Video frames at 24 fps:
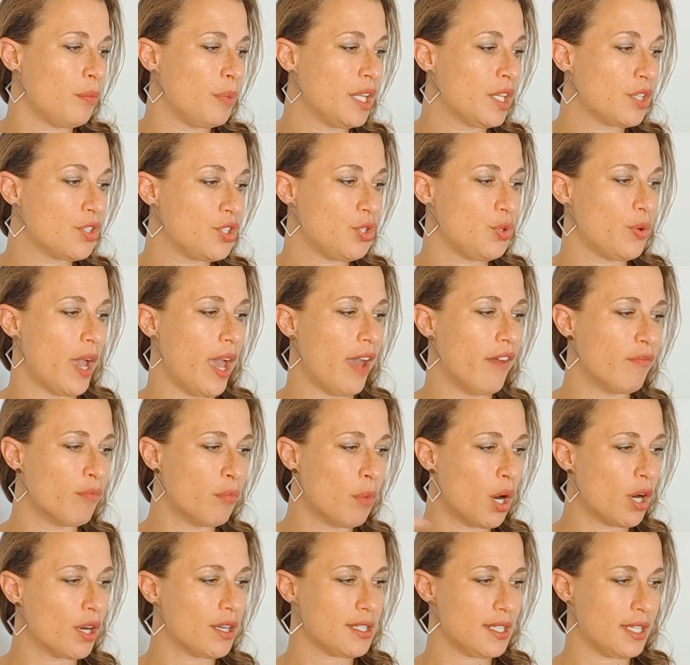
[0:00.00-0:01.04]
because you have
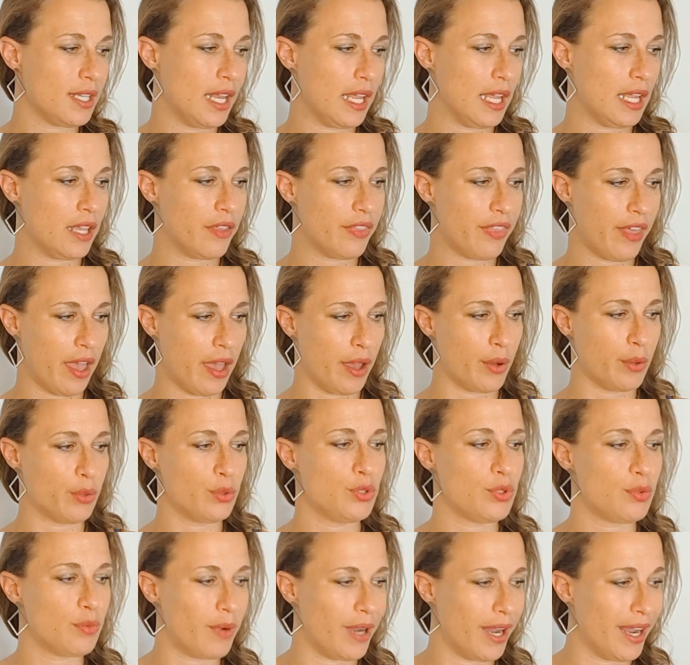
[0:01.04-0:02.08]
Mars in the eighth
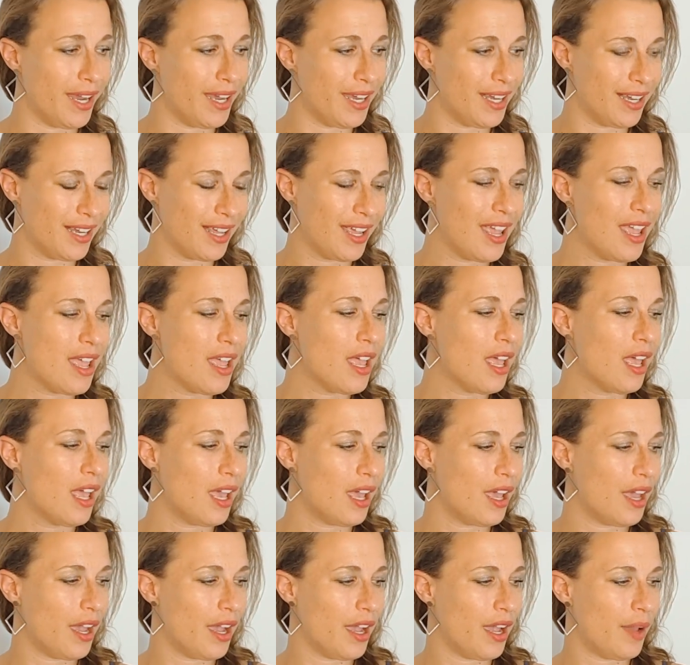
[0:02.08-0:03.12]
house, right?
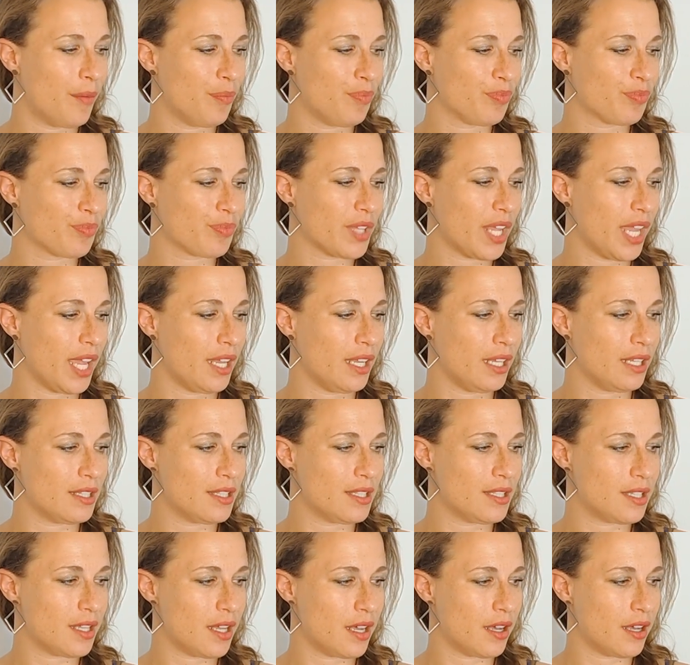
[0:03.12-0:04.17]
And
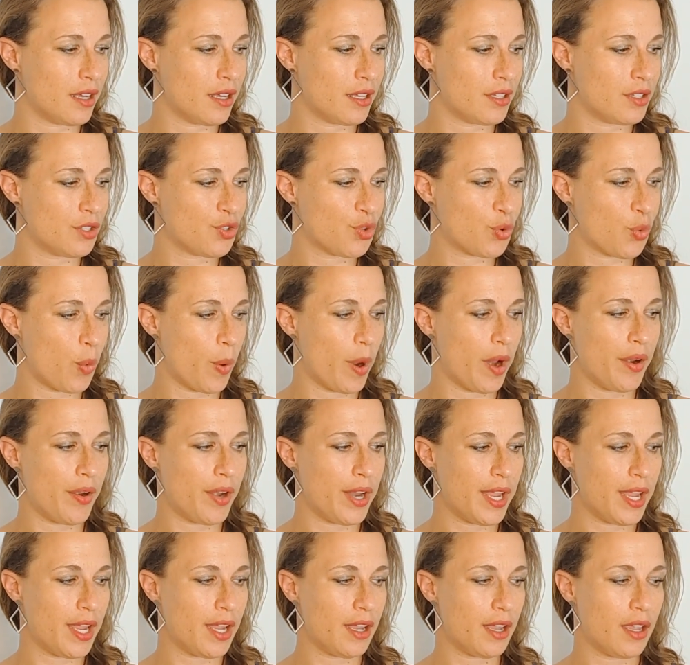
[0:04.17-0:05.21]
it's
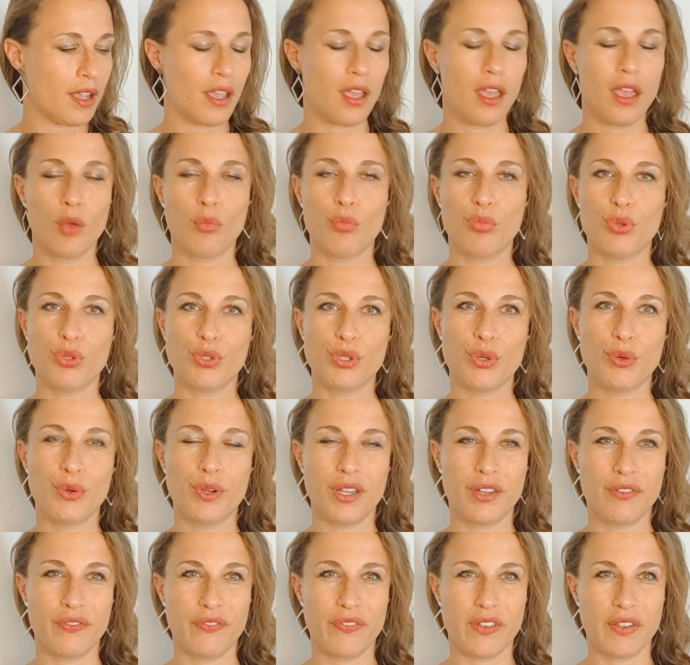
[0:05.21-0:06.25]
squaring Pluto
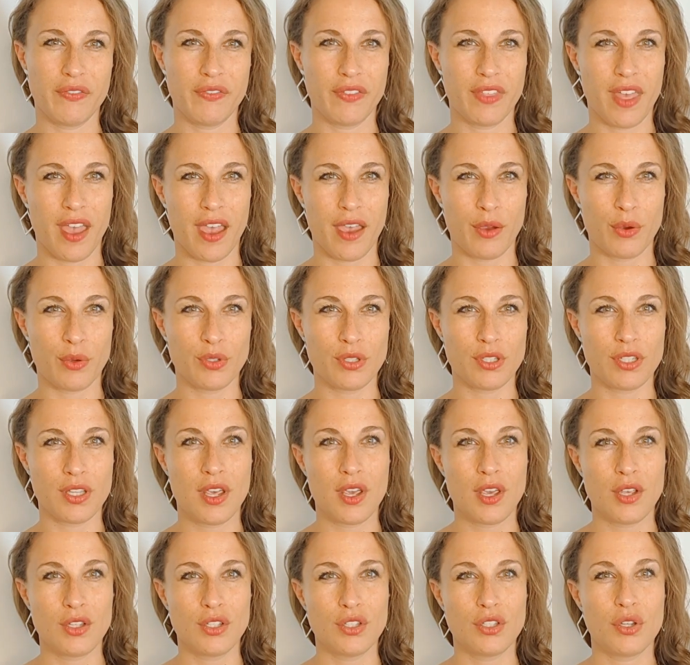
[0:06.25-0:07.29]
in the fifth house.
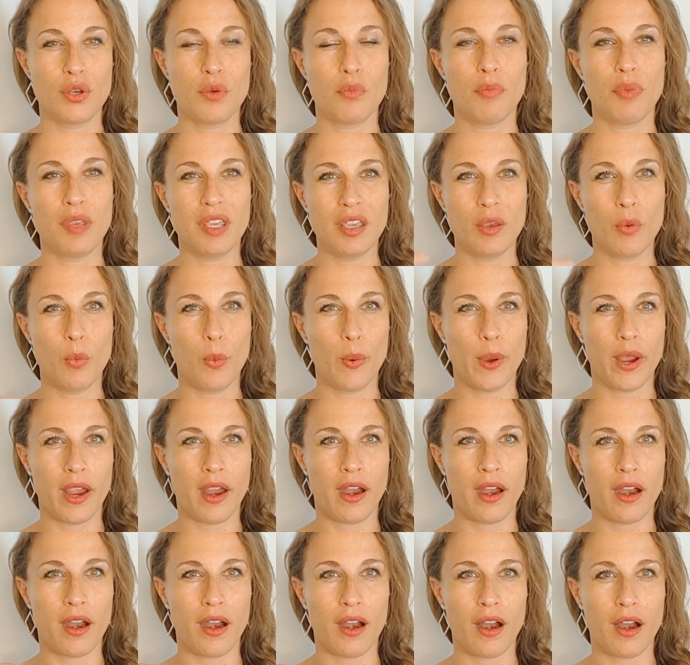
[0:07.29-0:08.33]
So be
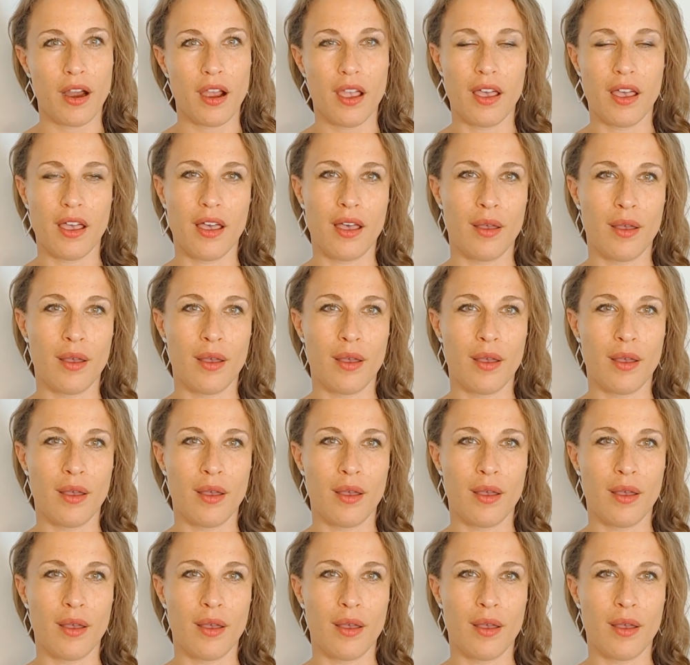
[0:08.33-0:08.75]
aware,